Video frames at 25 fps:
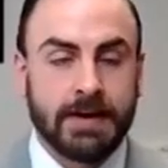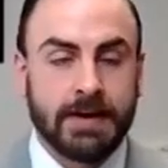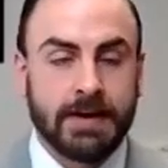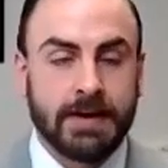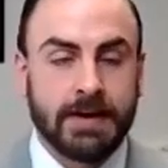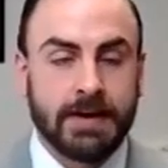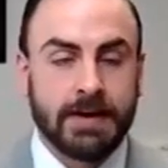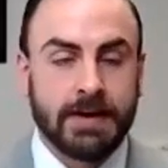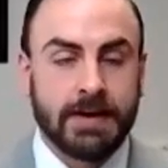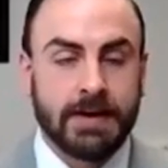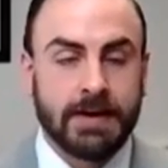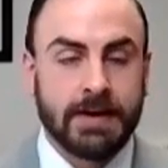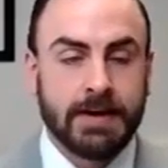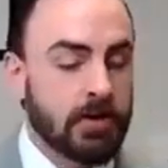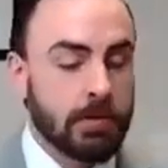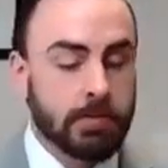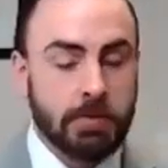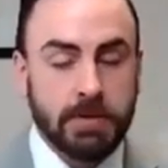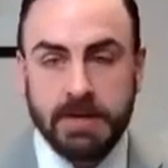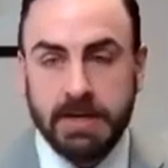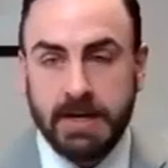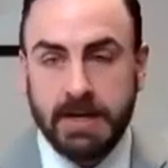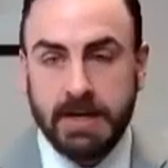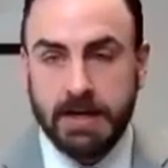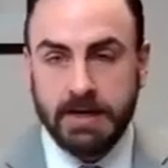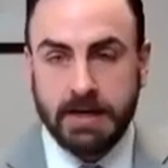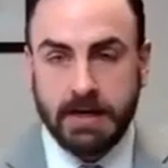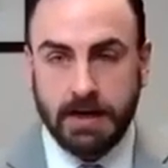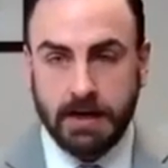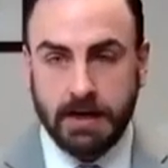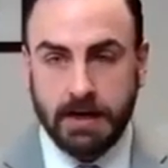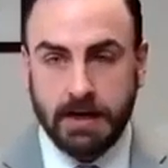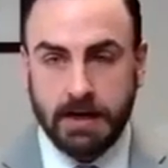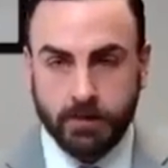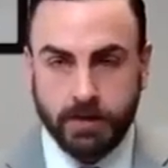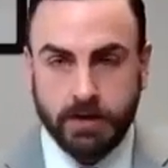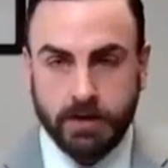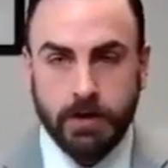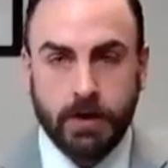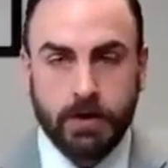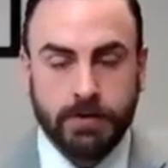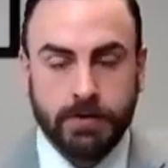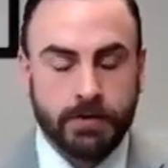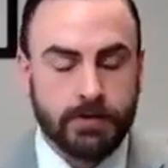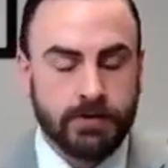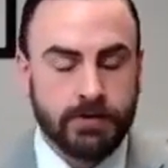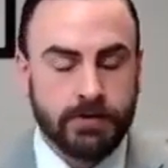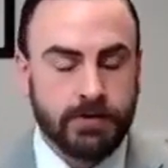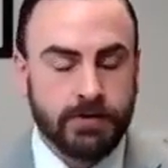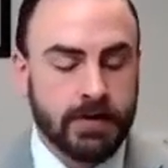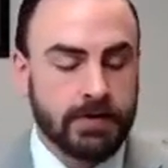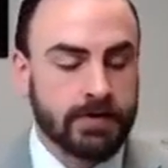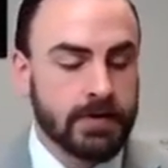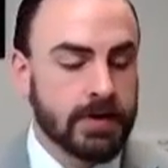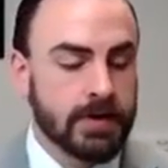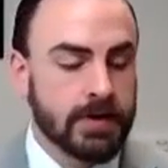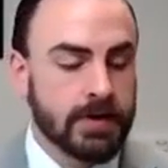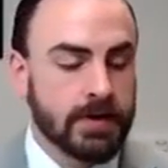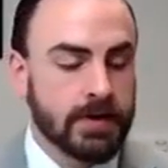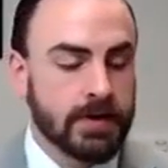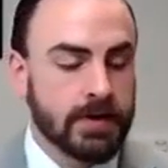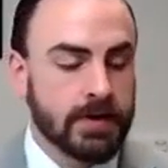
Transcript: And Chip and Dan Heath were the authors of it.